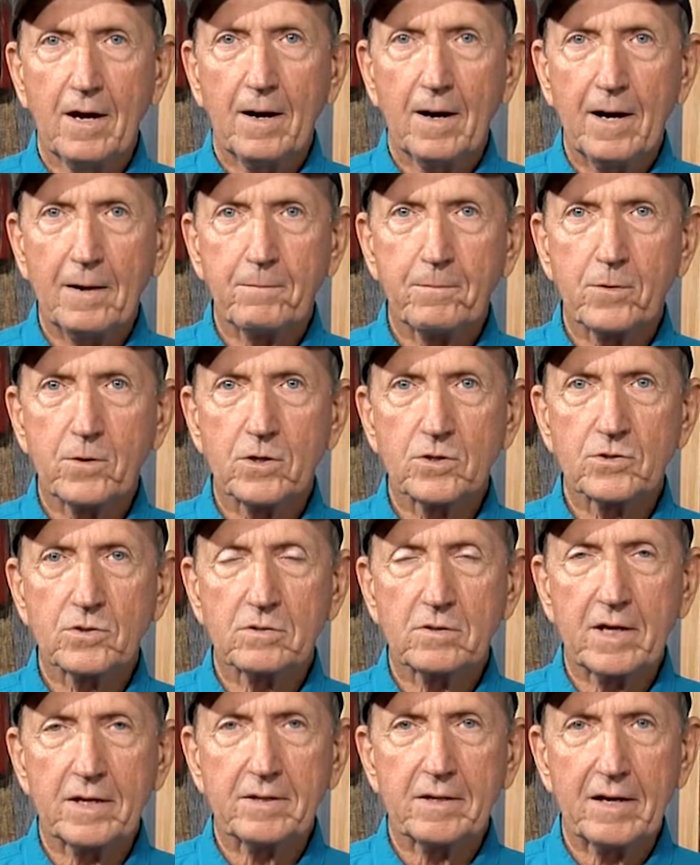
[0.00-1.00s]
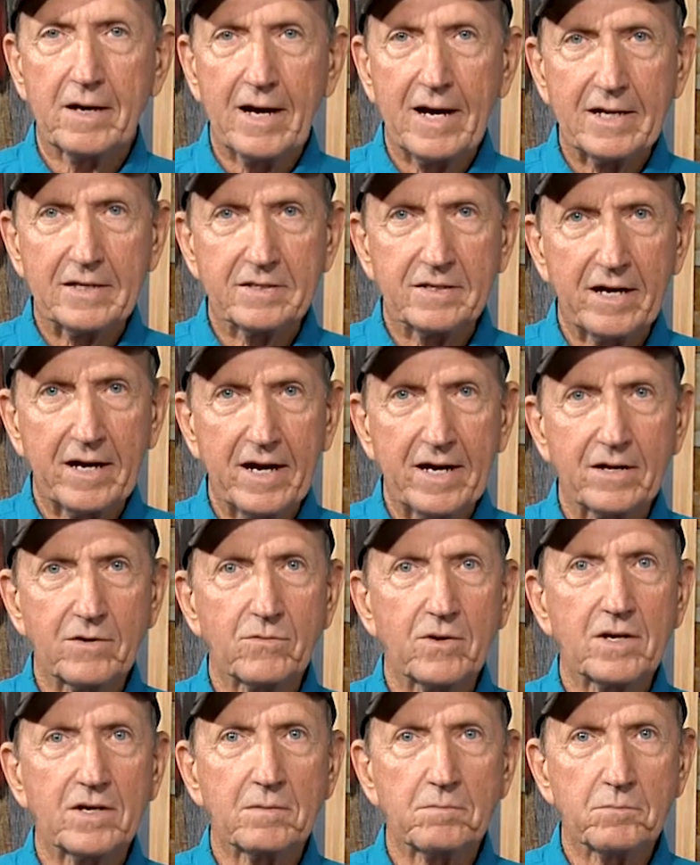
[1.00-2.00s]
I personally like the high tide
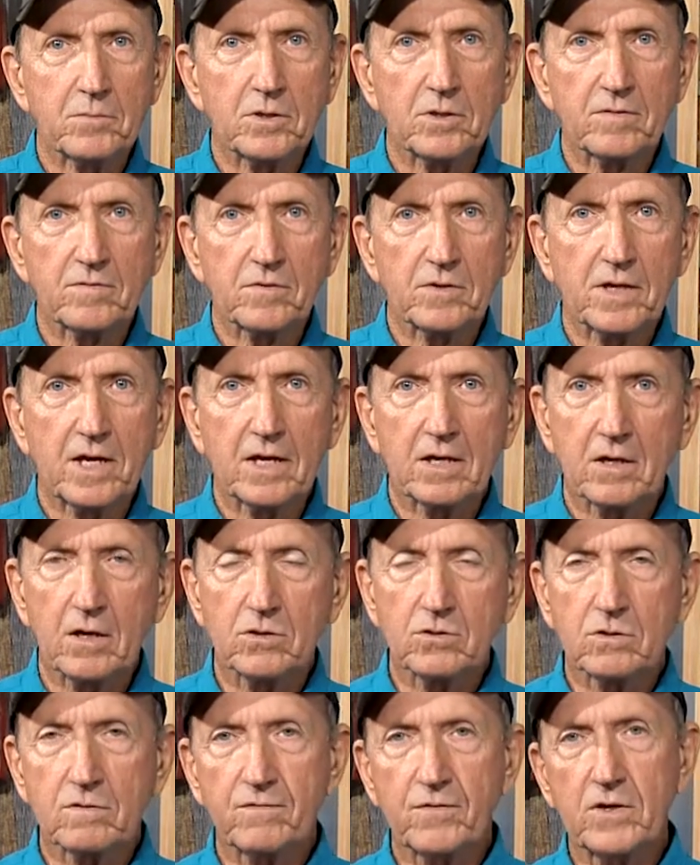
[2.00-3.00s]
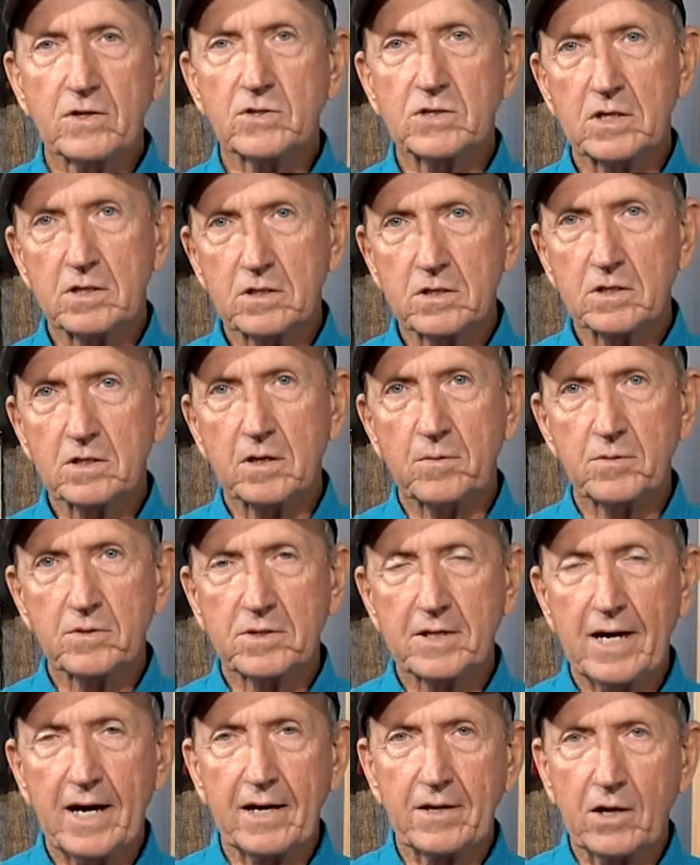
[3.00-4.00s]
around the middle of the day because you fish that incoming
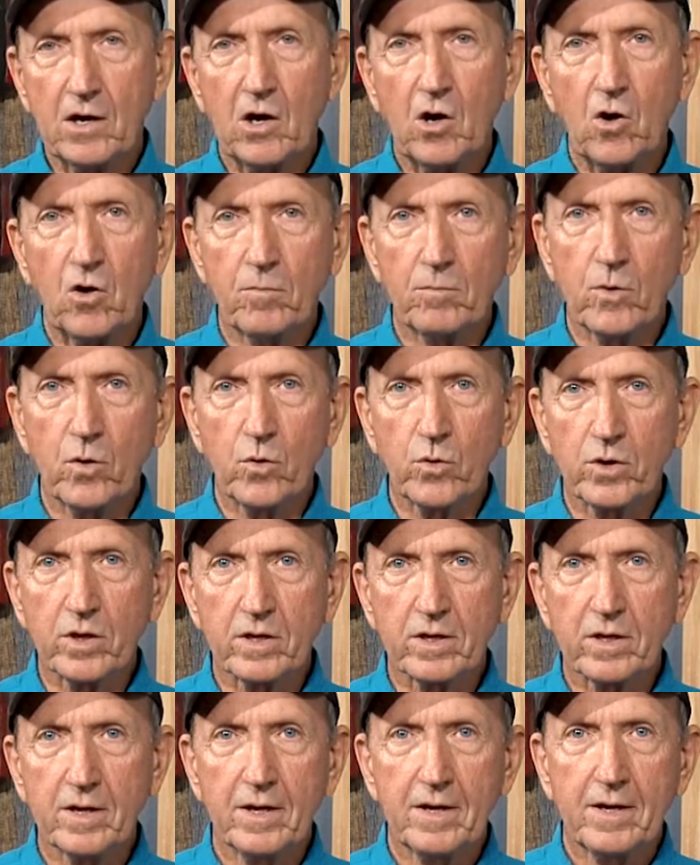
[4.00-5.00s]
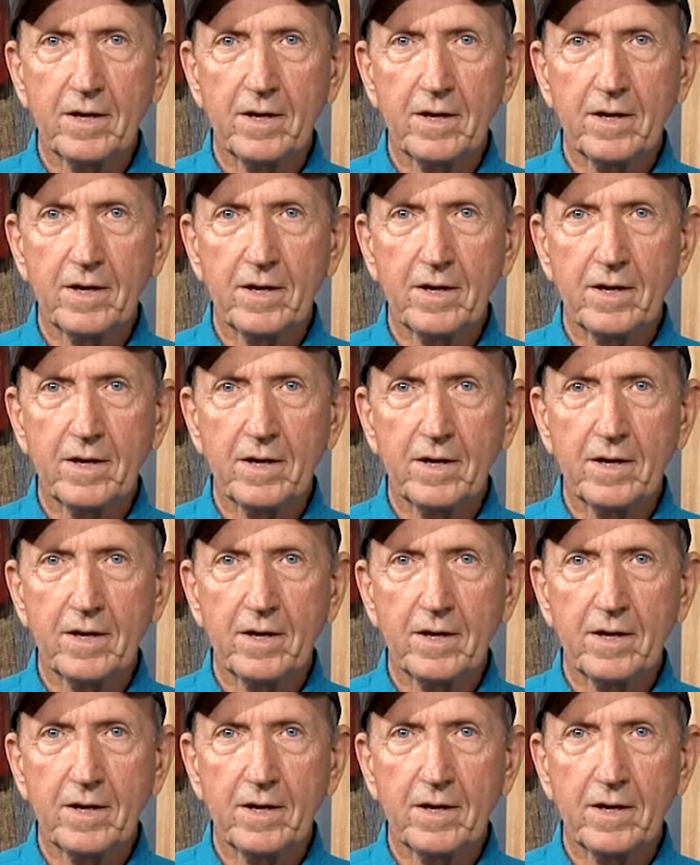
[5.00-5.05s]
tide all morning.